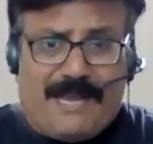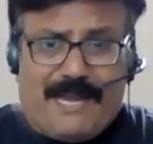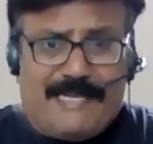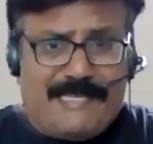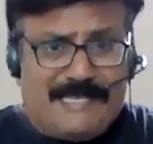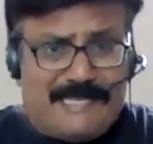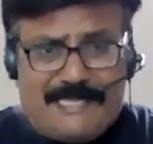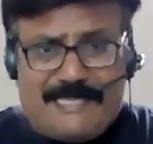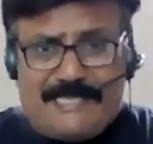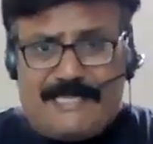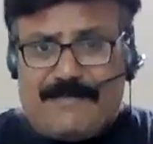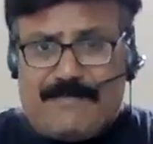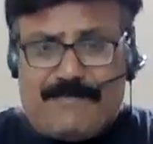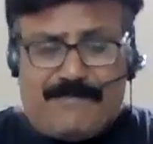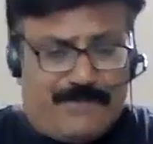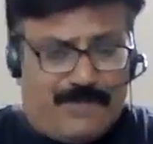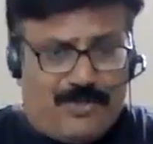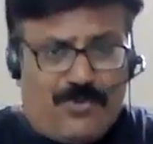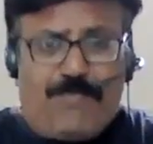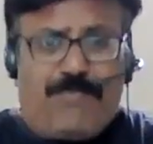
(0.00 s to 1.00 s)
and this is a
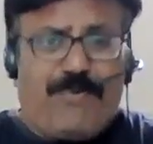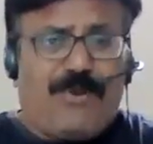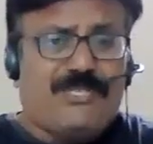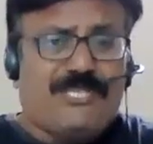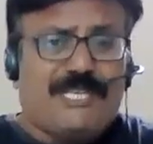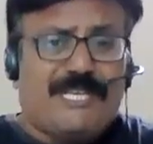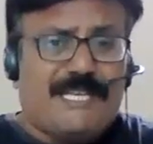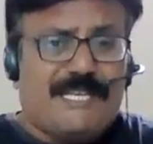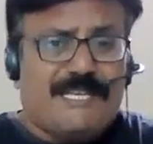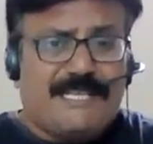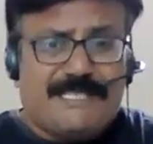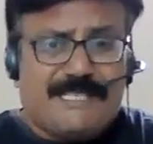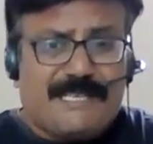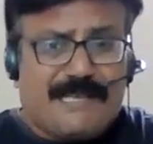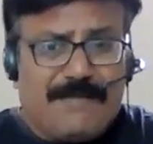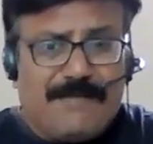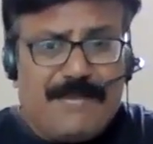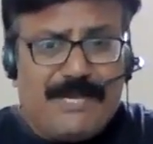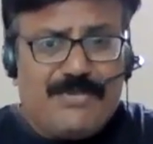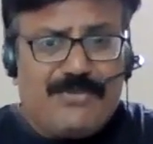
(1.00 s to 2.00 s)
new project. It is
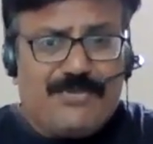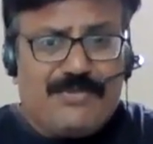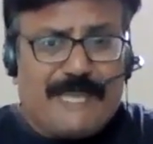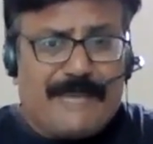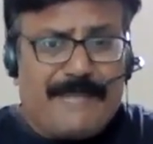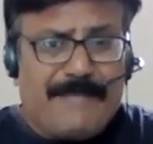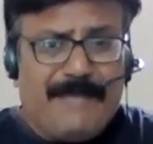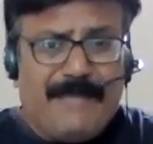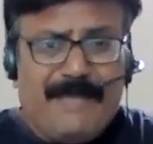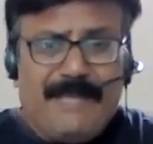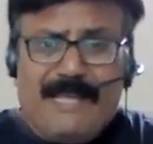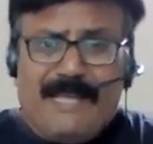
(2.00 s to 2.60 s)
coming to them.